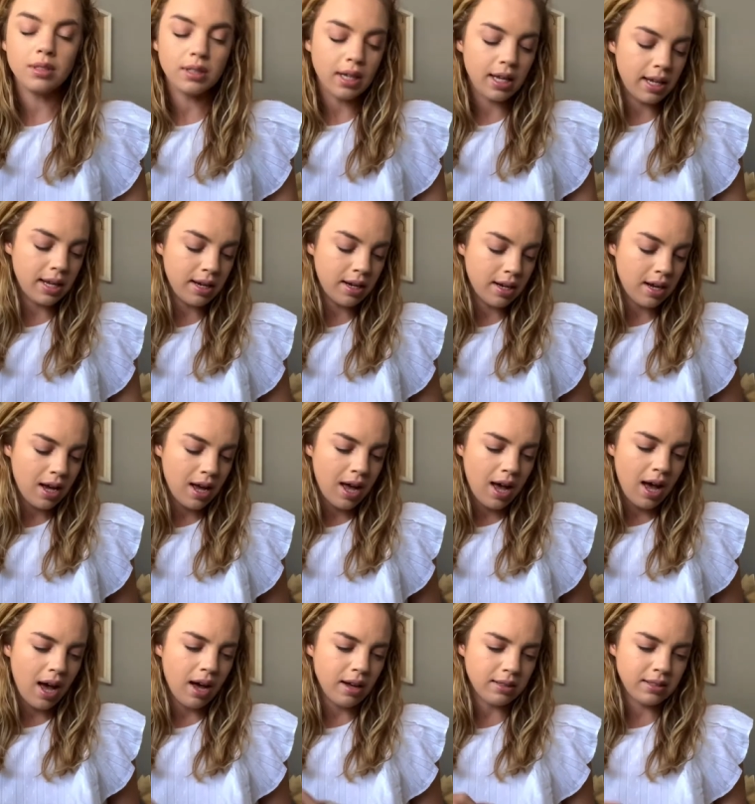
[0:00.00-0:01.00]
And
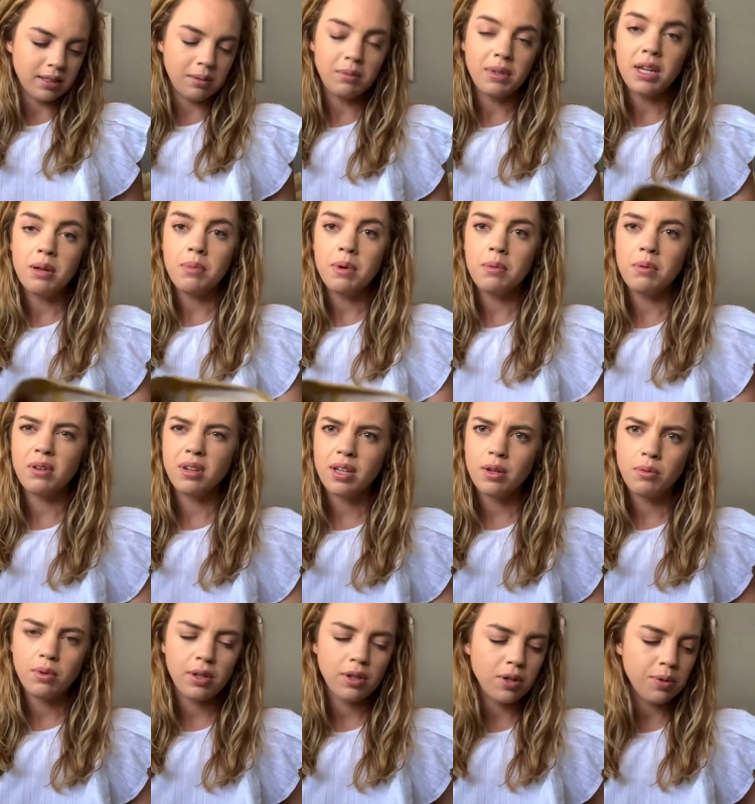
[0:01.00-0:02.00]
someday maybe I'll get
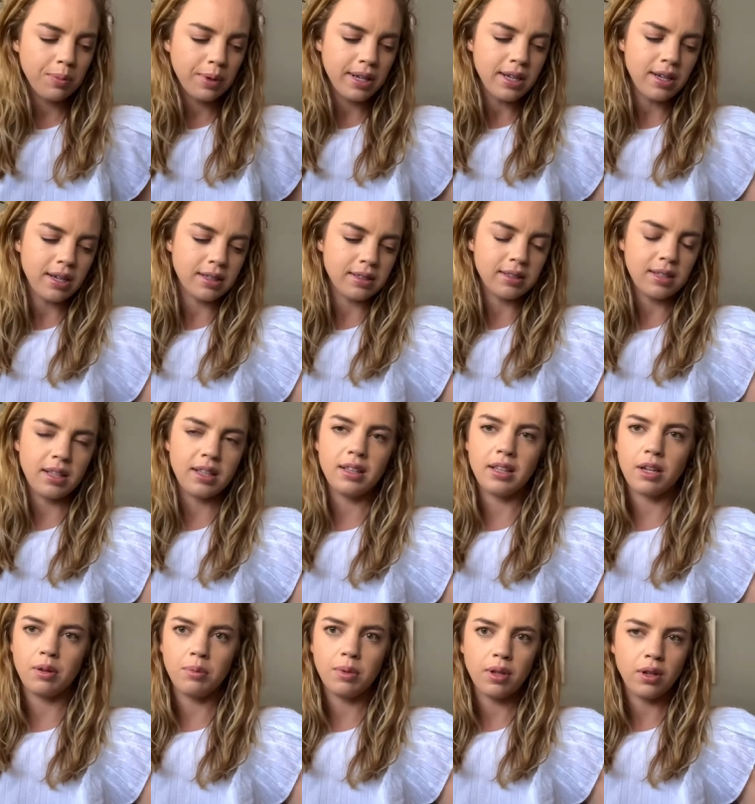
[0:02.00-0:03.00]
one of their blankets. I think that
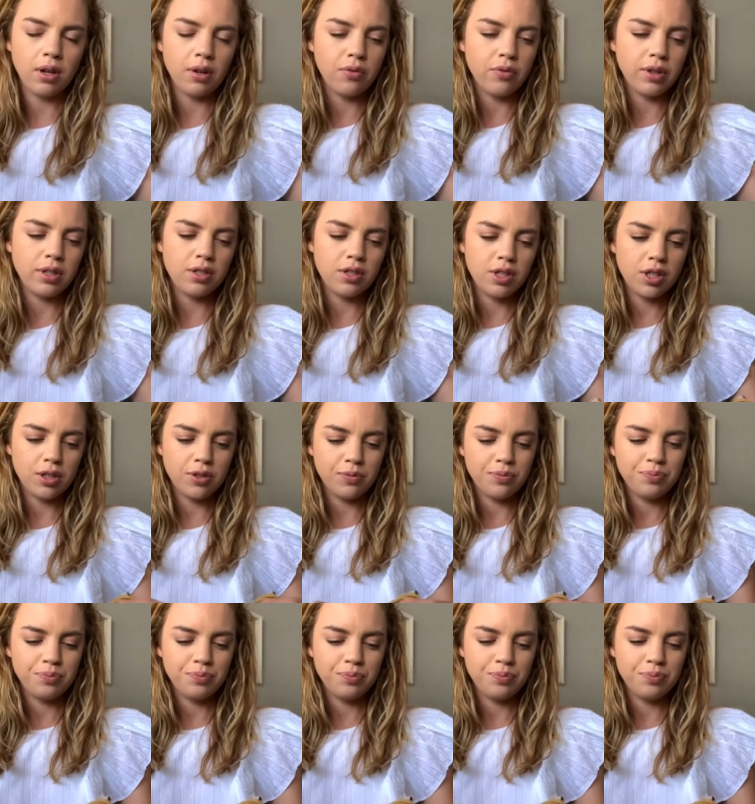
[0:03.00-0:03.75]
would be a lot of fun too.